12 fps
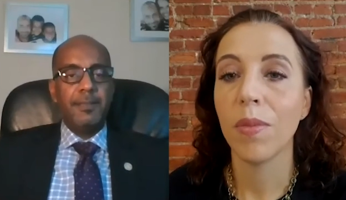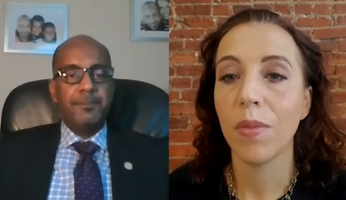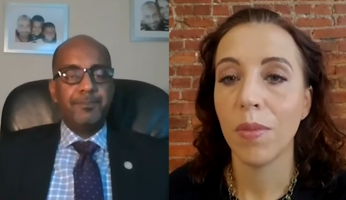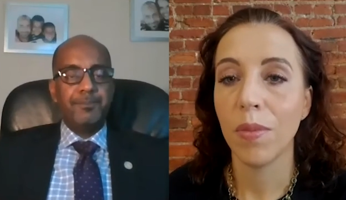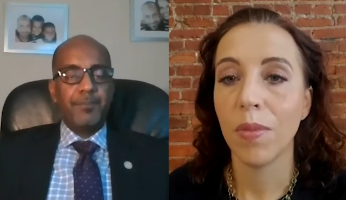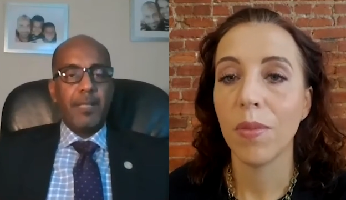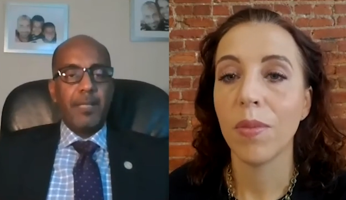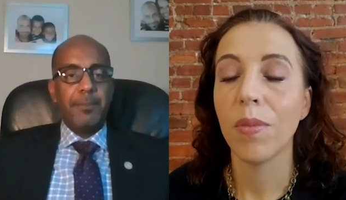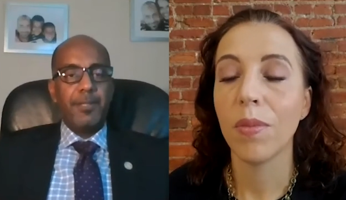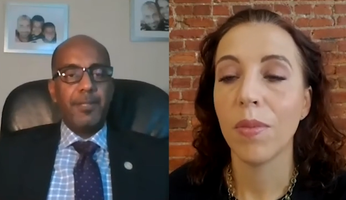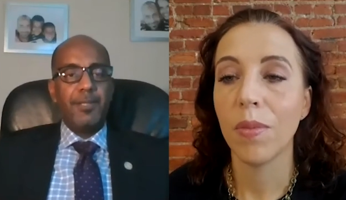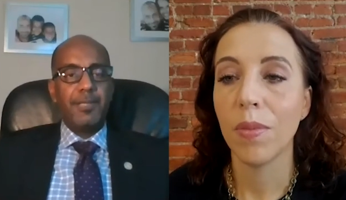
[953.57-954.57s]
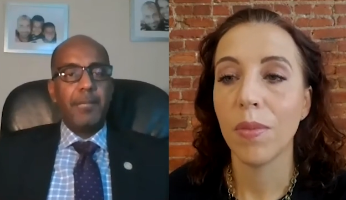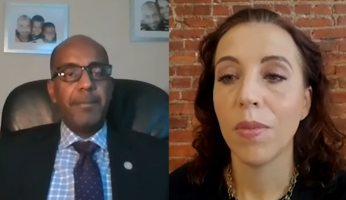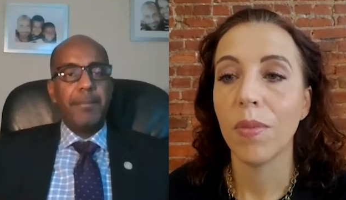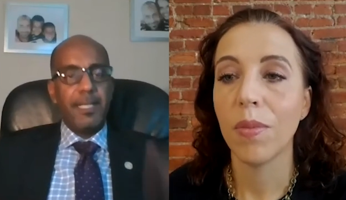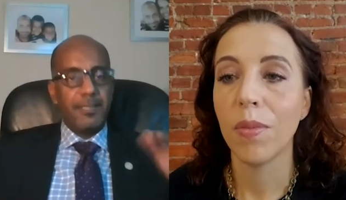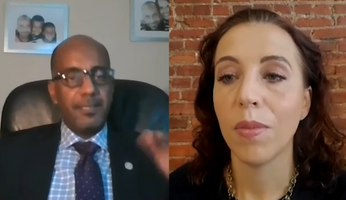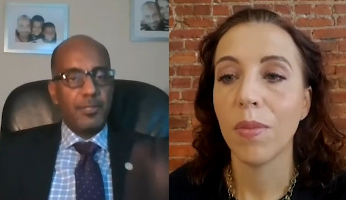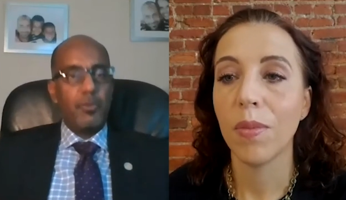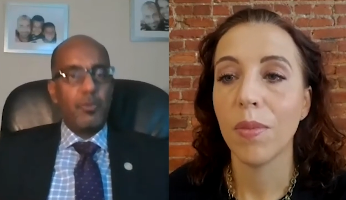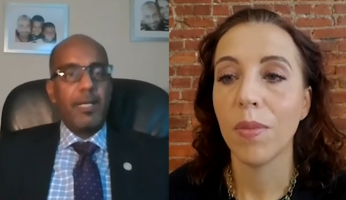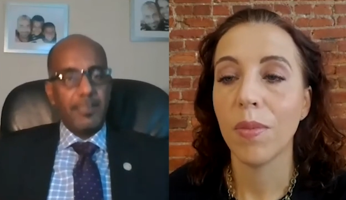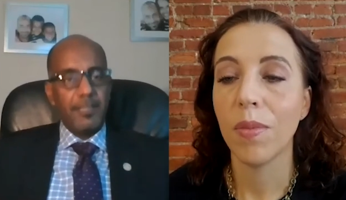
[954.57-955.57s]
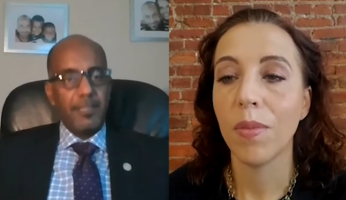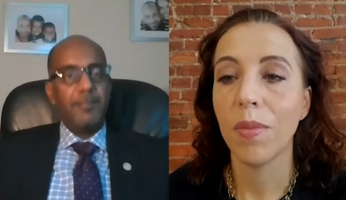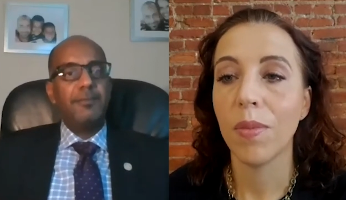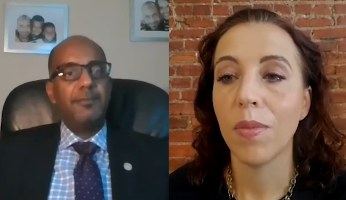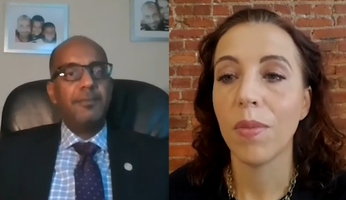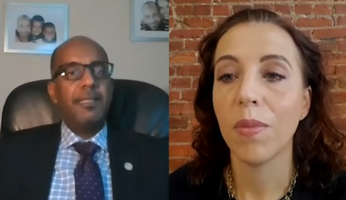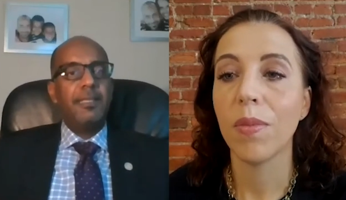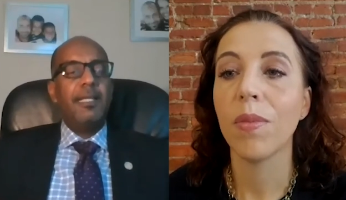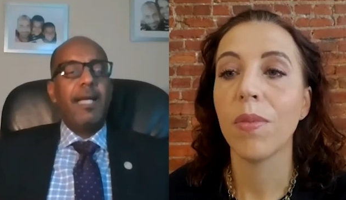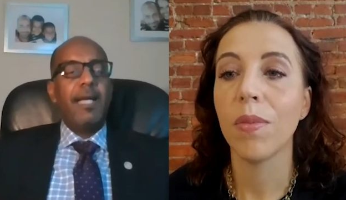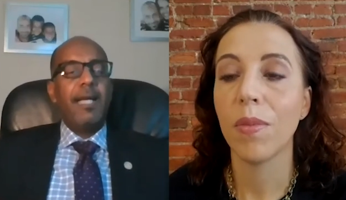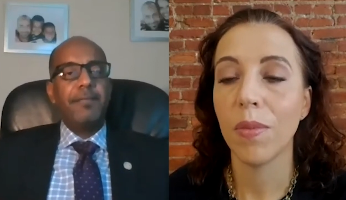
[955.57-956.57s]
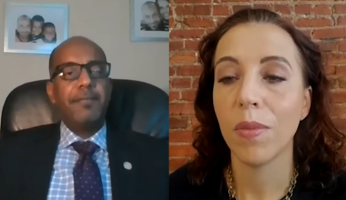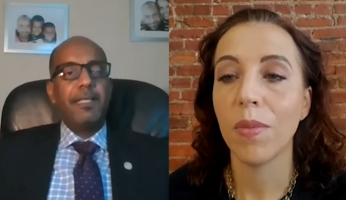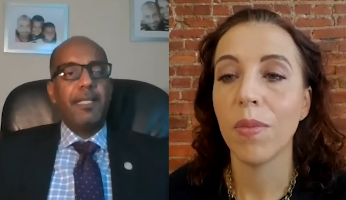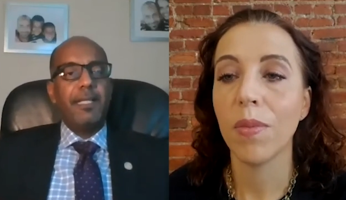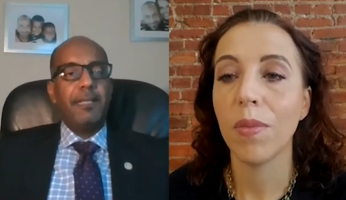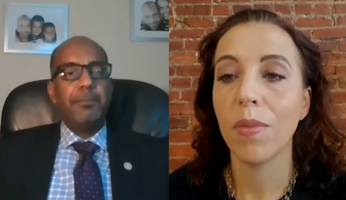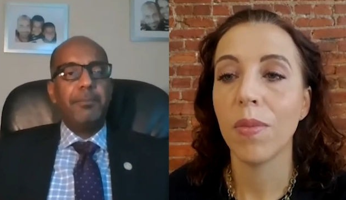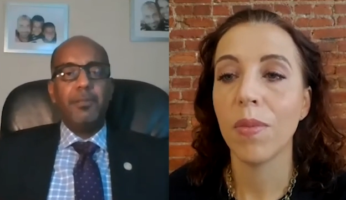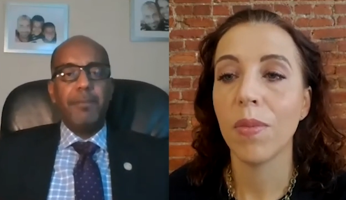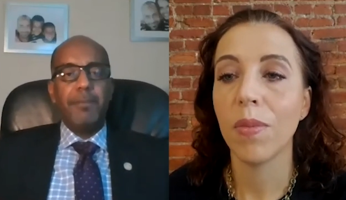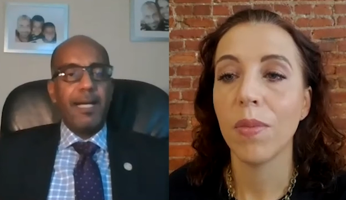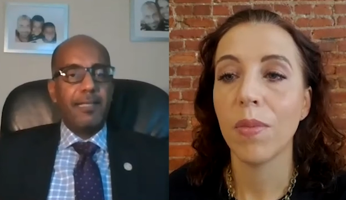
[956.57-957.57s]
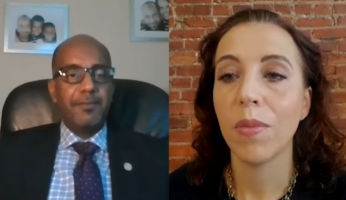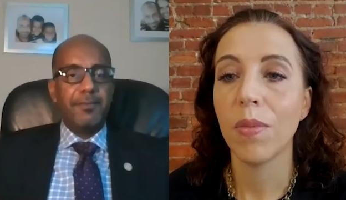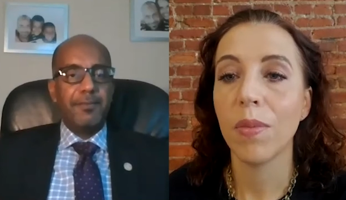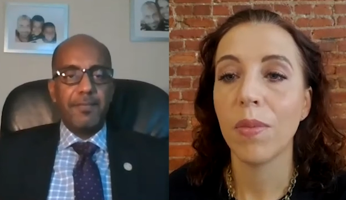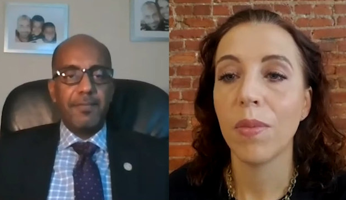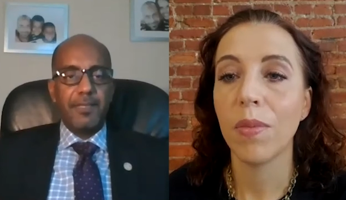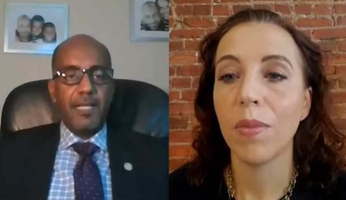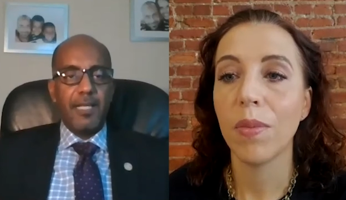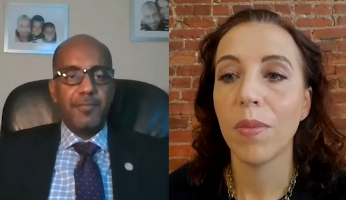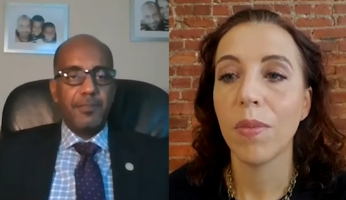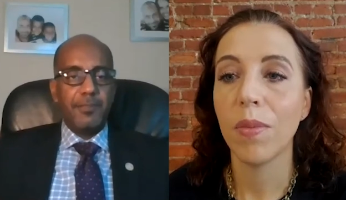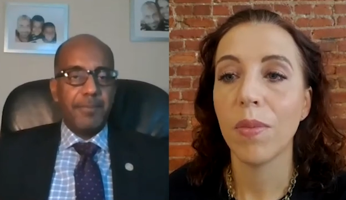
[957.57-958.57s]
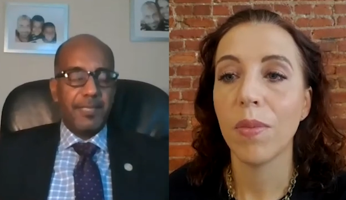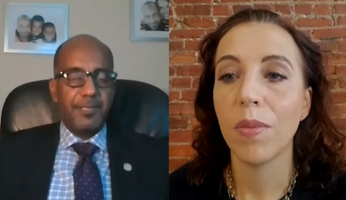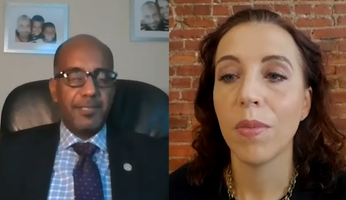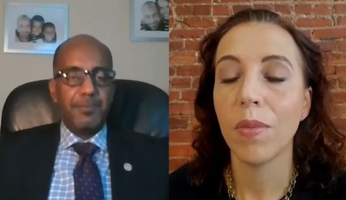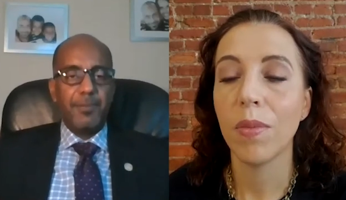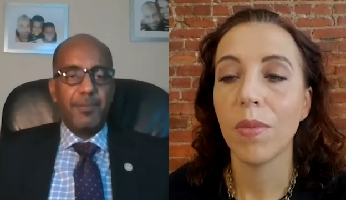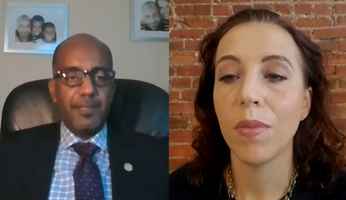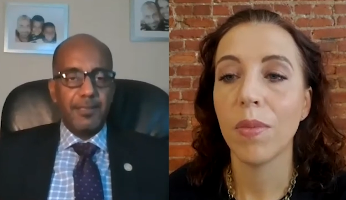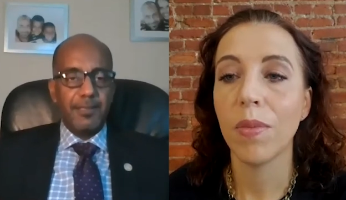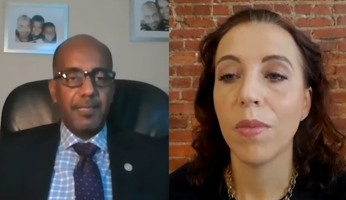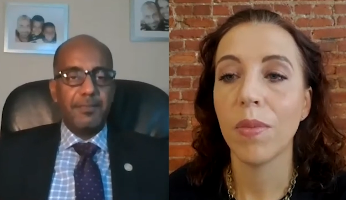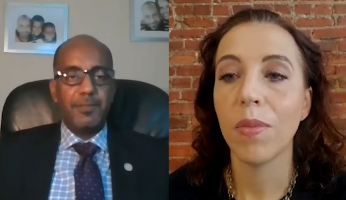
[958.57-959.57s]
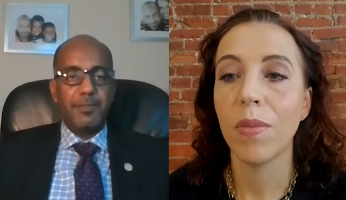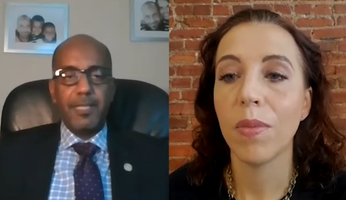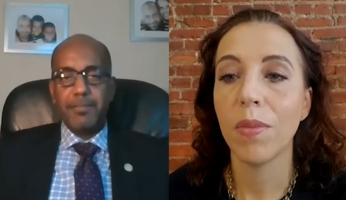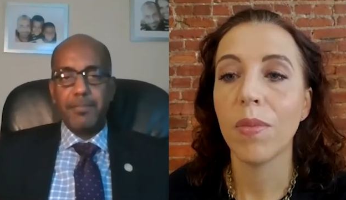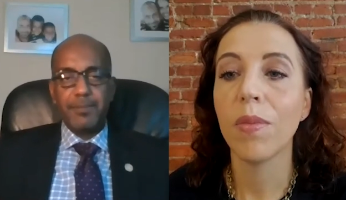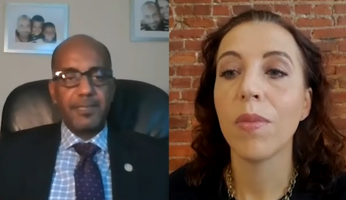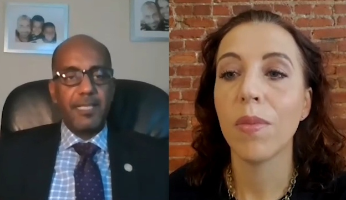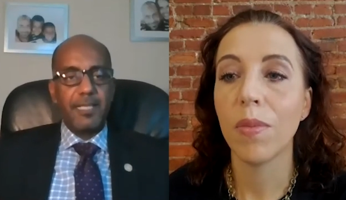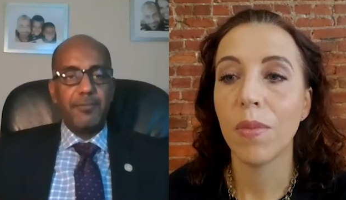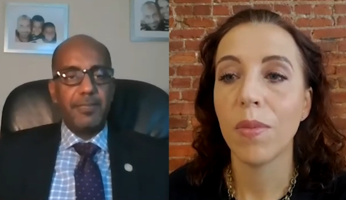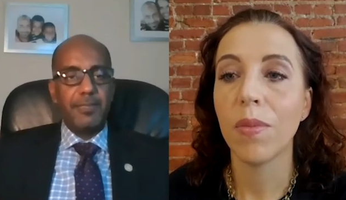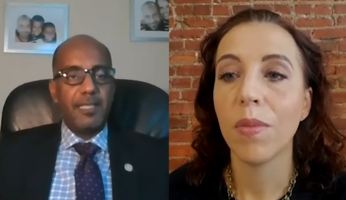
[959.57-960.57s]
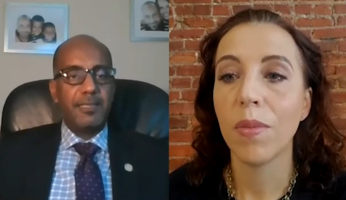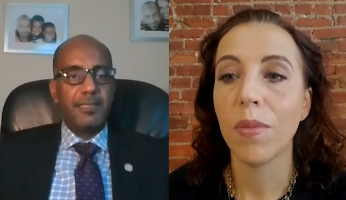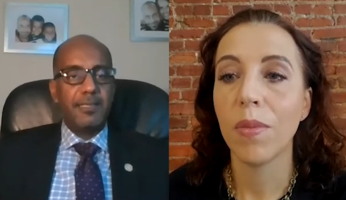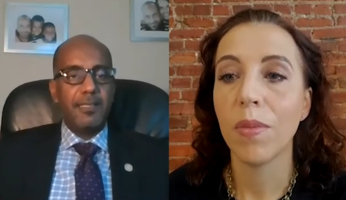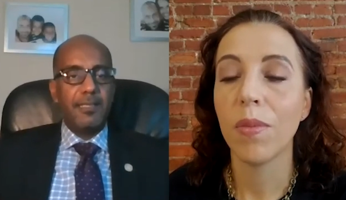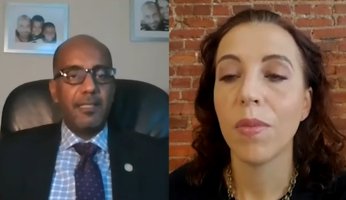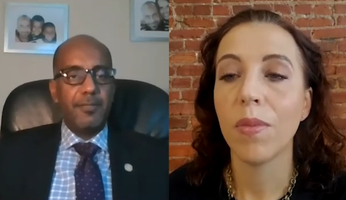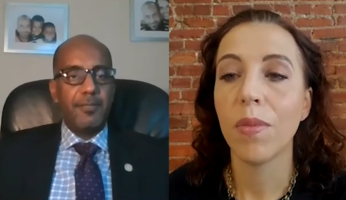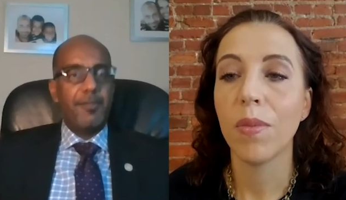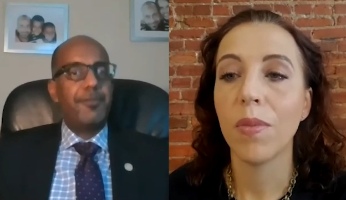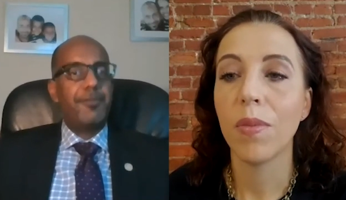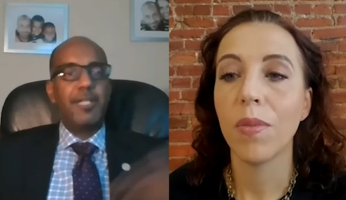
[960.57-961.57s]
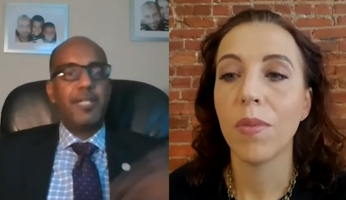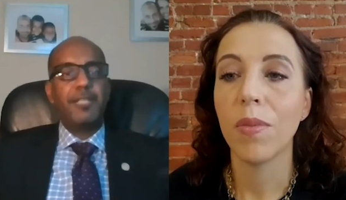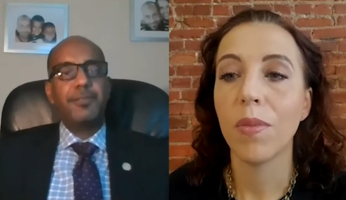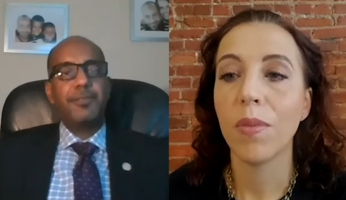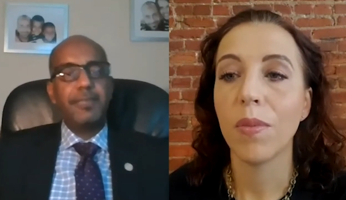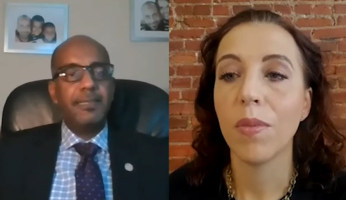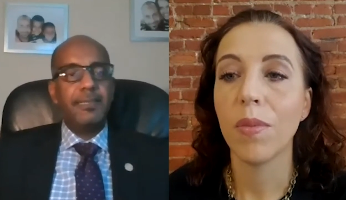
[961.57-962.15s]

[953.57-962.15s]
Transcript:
Speaker 1: And because our base is quite low, having a pullback of 700 basis points, 7 to 8% reduction in our growth trajectory